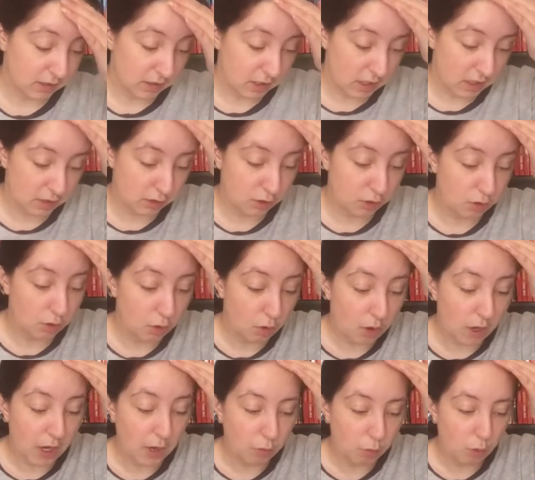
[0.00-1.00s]
so
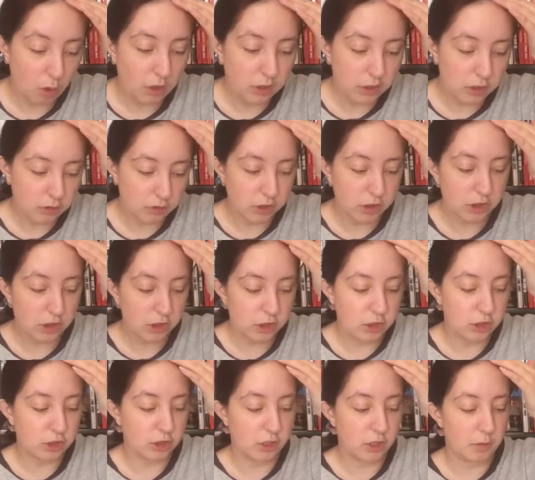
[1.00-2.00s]
I was originally
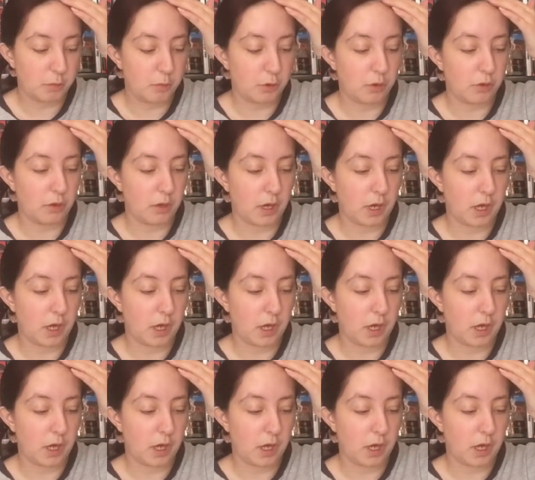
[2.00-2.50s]
just going to put